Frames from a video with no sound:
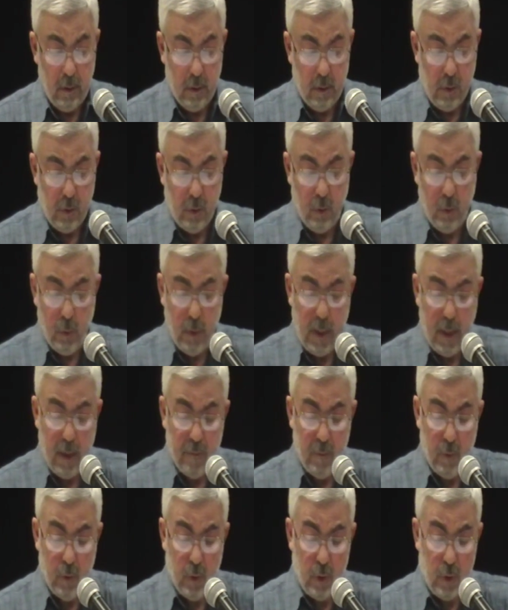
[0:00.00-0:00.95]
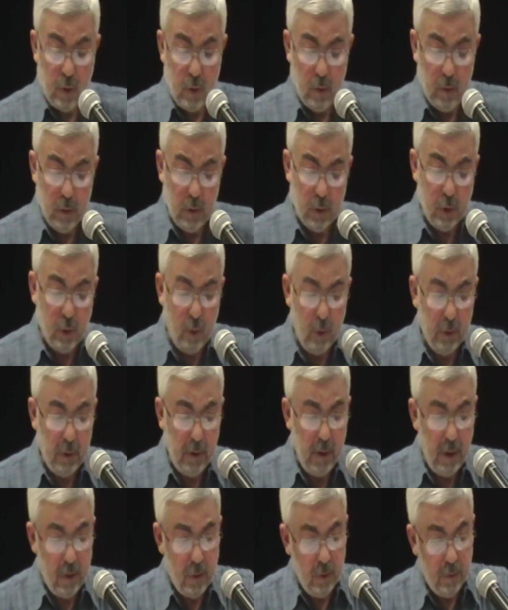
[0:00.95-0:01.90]
So we have no
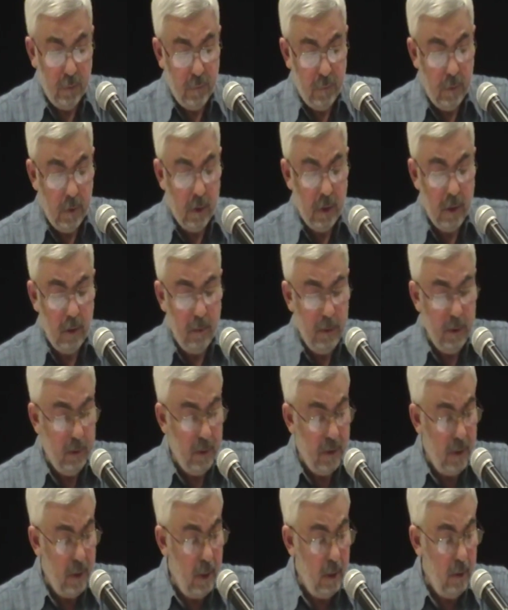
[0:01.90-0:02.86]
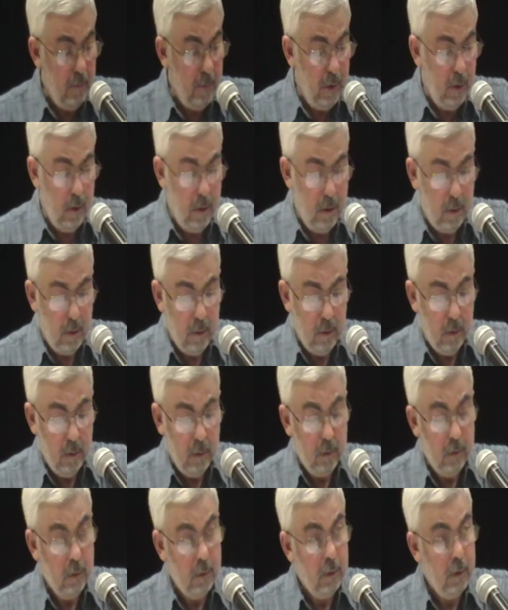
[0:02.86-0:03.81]
shortage of similar statements
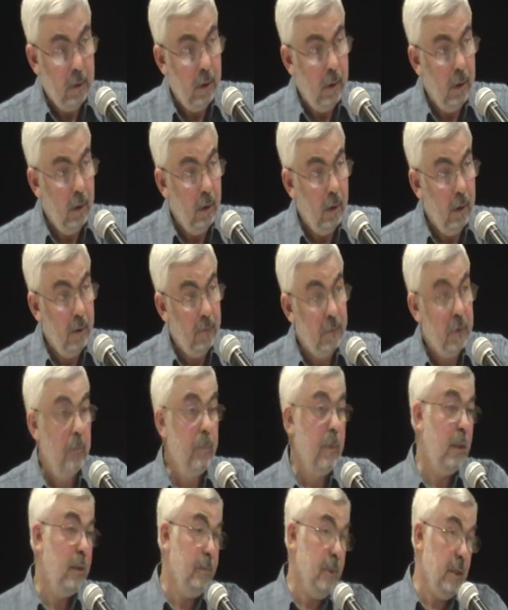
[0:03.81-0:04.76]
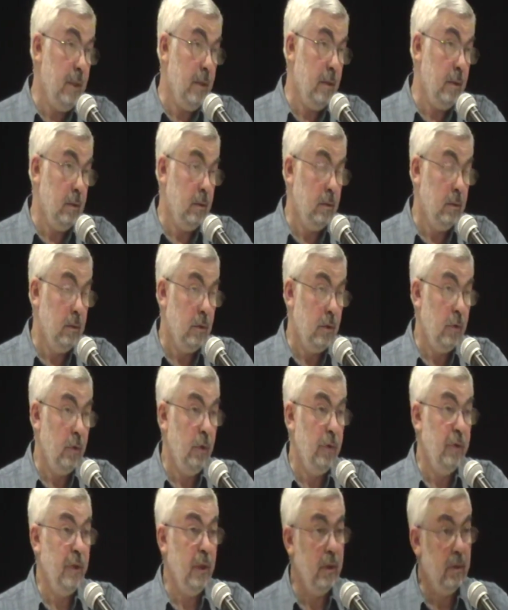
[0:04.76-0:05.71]
from Armenia.
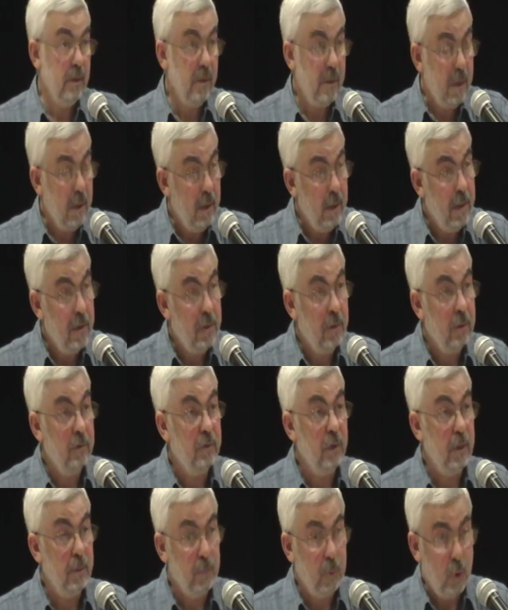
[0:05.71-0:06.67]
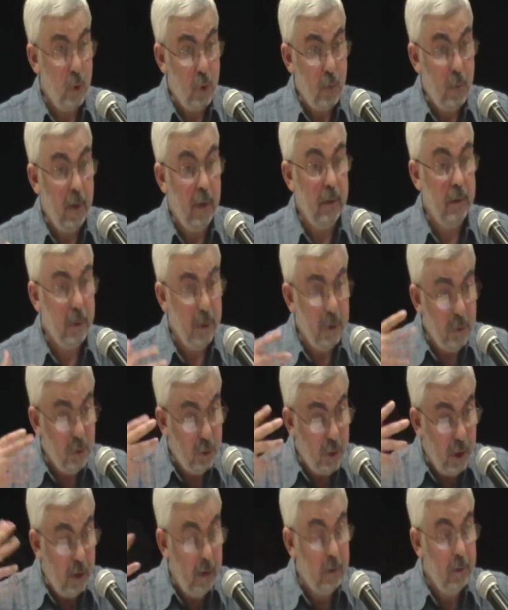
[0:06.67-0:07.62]
So reconciliation, rapprochement,
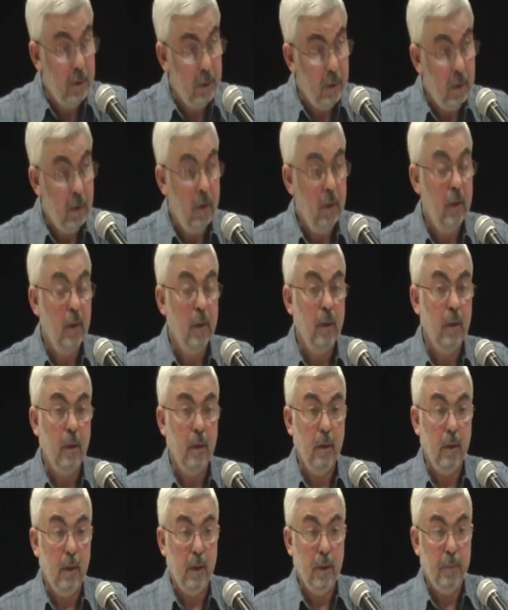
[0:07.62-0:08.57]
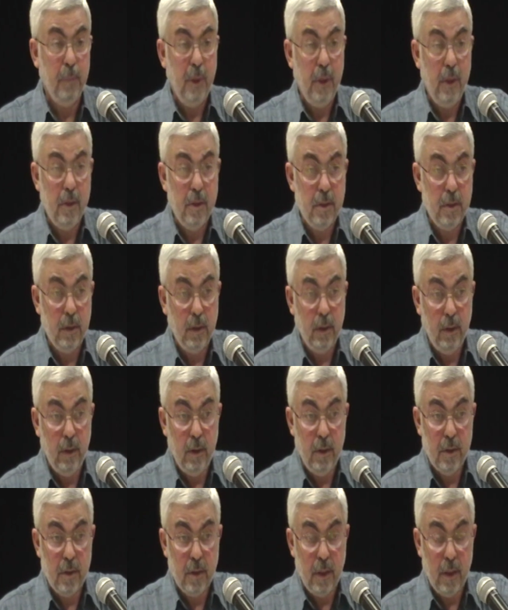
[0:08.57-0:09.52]
intent appears in
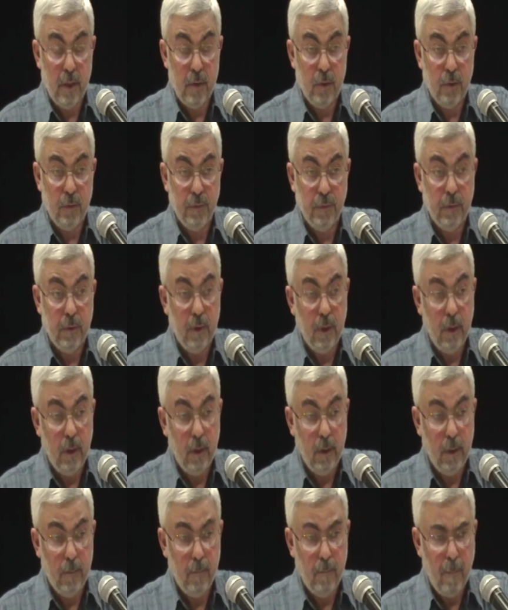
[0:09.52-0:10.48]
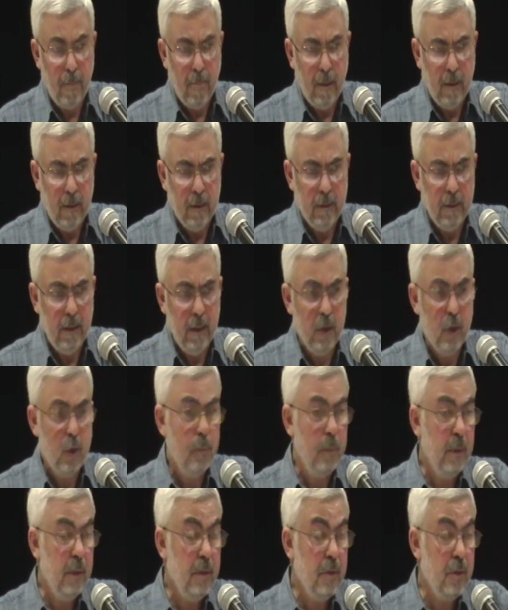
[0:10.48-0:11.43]
these kinds of
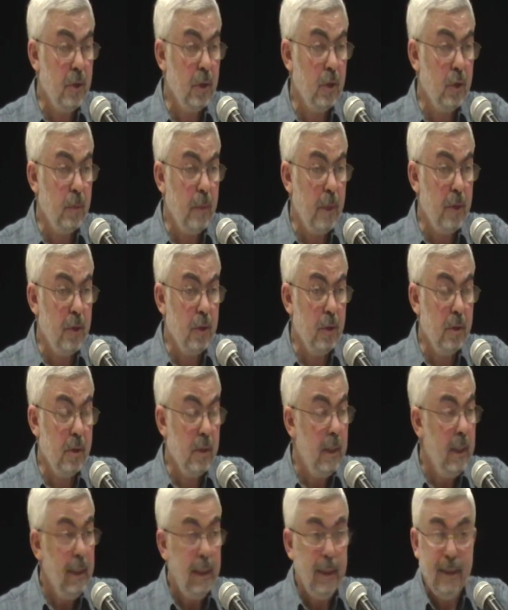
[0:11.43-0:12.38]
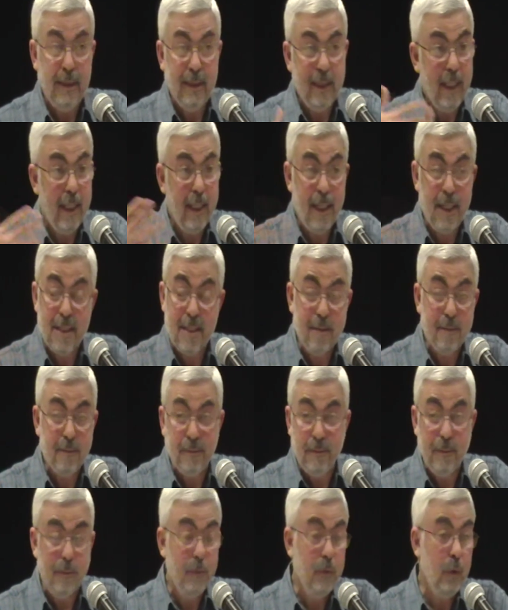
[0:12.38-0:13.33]
announcements, expressions in the last
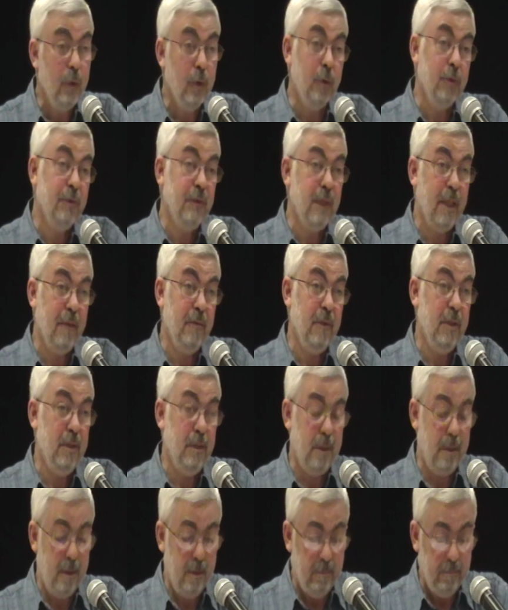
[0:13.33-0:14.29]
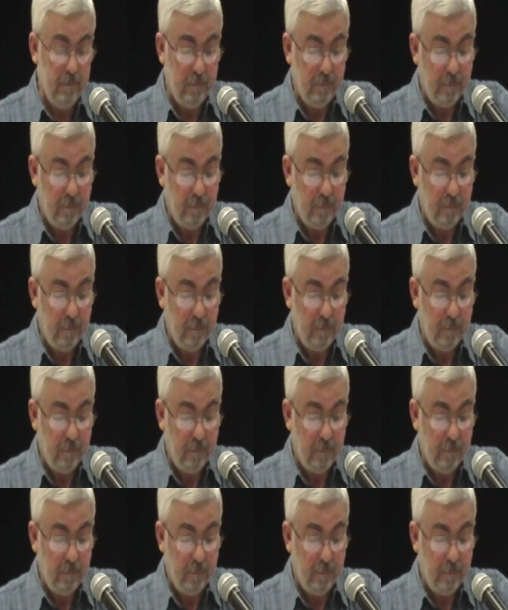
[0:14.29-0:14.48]
4 or 5 years.